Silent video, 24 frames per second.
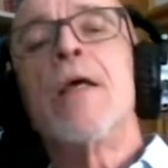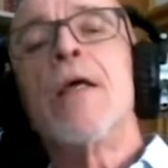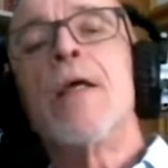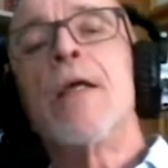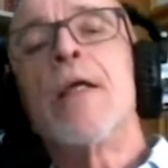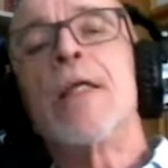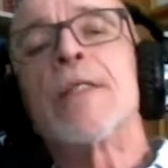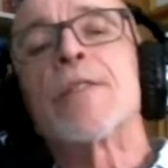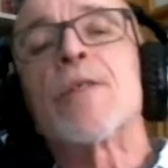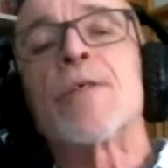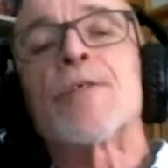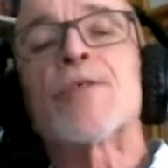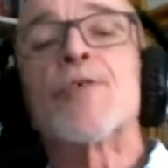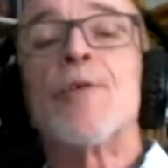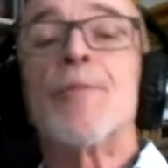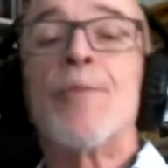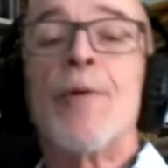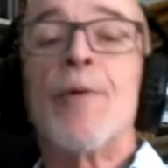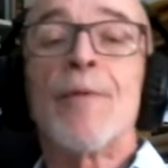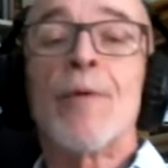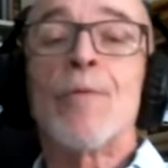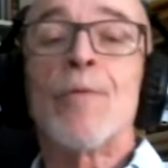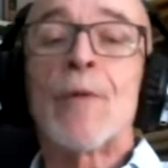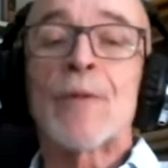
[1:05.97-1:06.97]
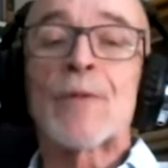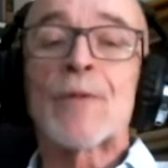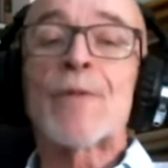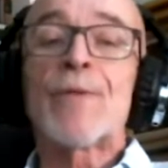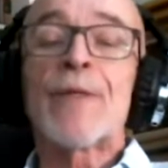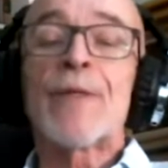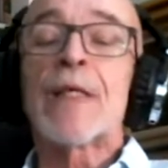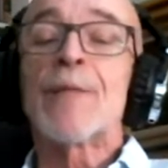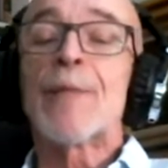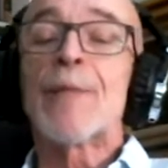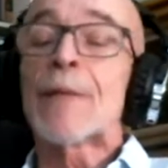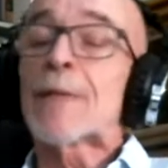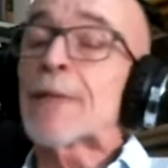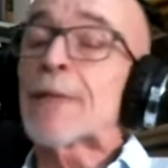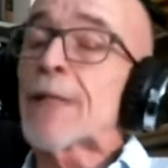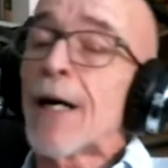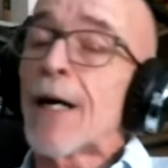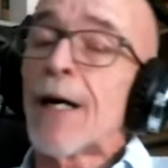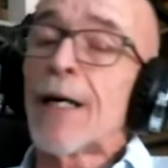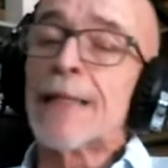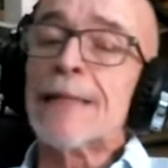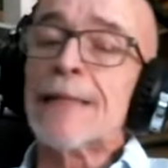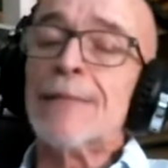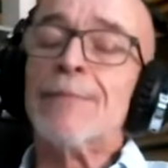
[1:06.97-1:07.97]
It's also a poem that wants to think about
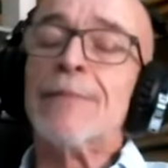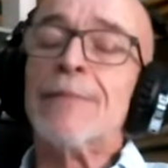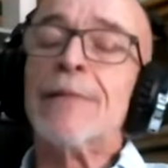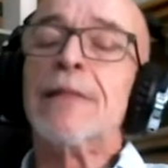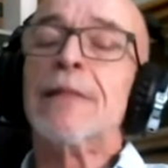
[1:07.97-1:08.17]
time,